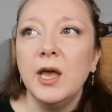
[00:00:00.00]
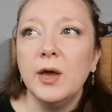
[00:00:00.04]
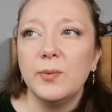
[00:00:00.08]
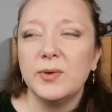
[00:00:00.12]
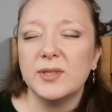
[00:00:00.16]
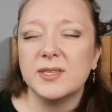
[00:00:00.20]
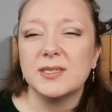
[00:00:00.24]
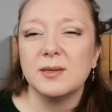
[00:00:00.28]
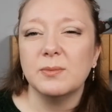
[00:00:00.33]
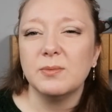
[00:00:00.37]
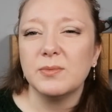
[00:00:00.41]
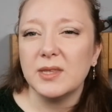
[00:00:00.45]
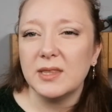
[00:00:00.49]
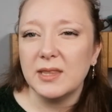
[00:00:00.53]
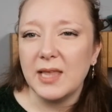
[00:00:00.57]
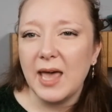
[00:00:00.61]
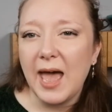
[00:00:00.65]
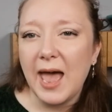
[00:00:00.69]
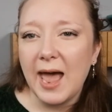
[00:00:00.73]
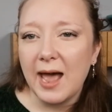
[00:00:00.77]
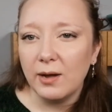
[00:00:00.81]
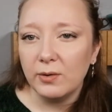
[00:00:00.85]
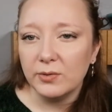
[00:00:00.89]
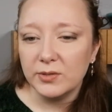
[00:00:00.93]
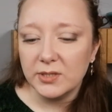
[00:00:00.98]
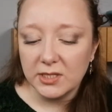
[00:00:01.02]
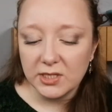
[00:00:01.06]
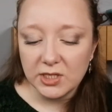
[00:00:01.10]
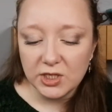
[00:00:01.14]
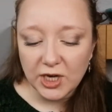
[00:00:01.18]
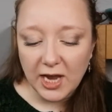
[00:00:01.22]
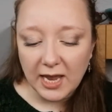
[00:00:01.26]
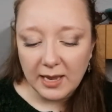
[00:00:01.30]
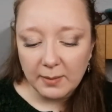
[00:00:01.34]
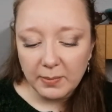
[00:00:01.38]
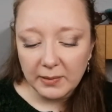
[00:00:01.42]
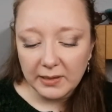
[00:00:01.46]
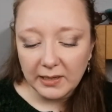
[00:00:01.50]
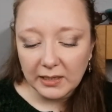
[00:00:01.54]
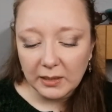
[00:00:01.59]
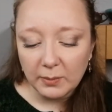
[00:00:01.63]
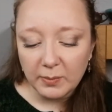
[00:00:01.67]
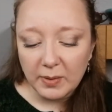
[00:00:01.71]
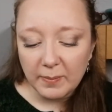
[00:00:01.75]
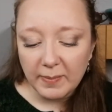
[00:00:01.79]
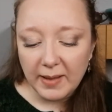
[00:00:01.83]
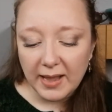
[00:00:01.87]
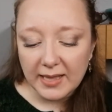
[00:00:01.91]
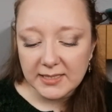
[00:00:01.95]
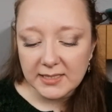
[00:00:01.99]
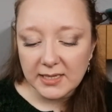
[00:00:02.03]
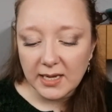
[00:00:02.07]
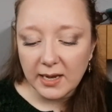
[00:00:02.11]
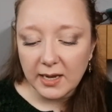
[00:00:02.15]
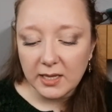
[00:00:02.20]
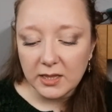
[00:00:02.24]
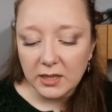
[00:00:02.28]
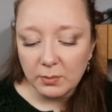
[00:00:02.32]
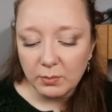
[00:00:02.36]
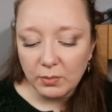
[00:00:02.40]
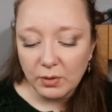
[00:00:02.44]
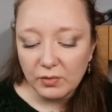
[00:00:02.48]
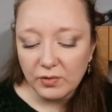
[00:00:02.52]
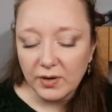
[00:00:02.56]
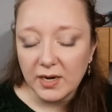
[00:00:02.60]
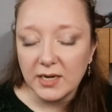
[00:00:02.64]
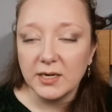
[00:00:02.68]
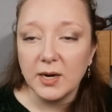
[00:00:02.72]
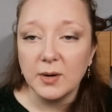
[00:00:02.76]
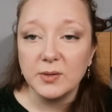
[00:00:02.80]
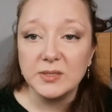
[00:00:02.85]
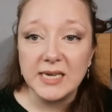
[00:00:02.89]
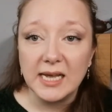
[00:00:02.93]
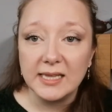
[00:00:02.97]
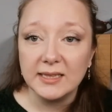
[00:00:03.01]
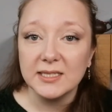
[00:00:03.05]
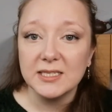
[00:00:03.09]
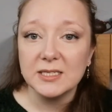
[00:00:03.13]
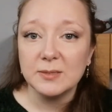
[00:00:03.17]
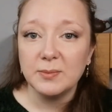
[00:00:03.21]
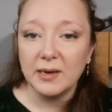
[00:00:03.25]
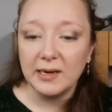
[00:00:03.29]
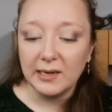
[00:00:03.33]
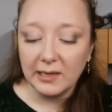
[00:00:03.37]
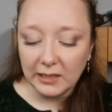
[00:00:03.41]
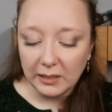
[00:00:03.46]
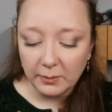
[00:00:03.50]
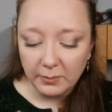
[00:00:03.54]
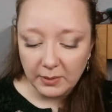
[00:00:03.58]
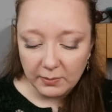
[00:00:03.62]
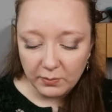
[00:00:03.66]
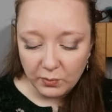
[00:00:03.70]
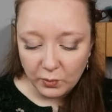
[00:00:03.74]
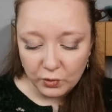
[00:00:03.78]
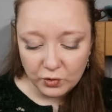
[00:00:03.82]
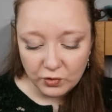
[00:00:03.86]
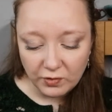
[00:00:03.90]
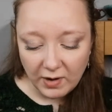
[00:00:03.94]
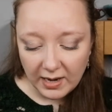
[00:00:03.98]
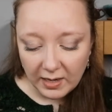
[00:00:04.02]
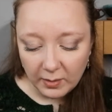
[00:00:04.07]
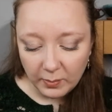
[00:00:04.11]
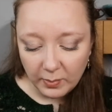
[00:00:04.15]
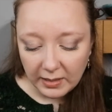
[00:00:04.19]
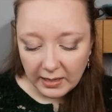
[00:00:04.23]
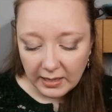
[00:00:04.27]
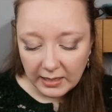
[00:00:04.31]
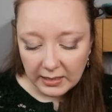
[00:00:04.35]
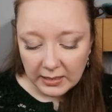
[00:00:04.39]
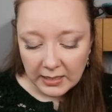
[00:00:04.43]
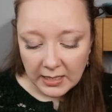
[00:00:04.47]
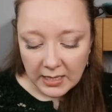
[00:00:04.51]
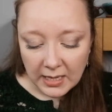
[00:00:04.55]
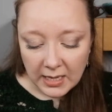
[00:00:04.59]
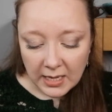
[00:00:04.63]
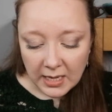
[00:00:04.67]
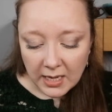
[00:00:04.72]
with something that held its shape a little bit better, and the merino tends to be a little bit more drapey.